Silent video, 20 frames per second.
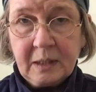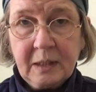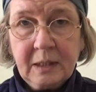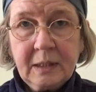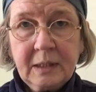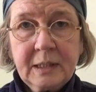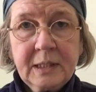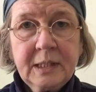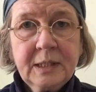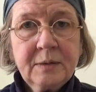
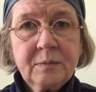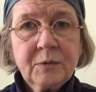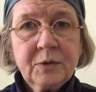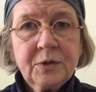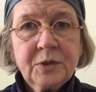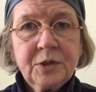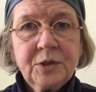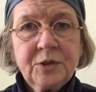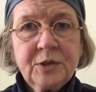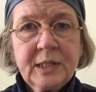and he doesn't
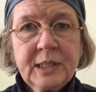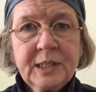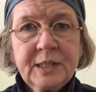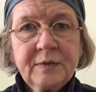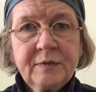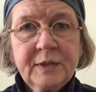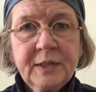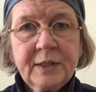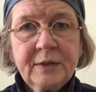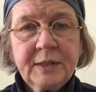want to
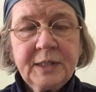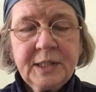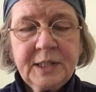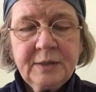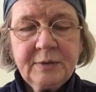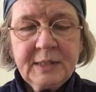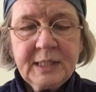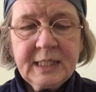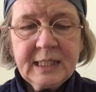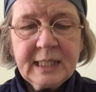transfer it
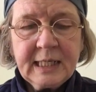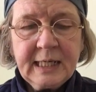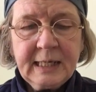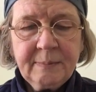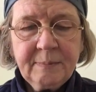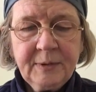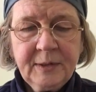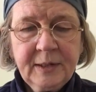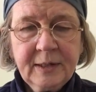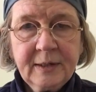to his
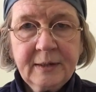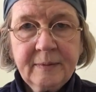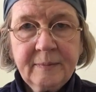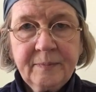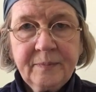scapula.